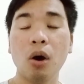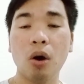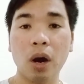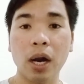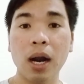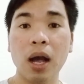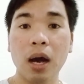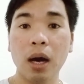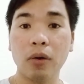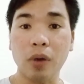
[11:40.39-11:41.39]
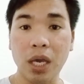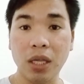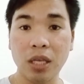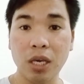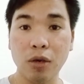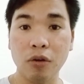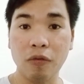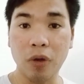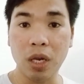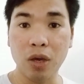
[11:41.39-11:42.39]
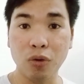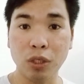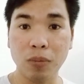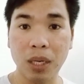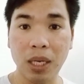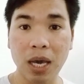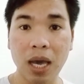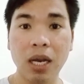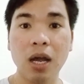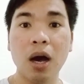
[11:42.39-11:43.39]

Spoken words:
or creating your videos man yan.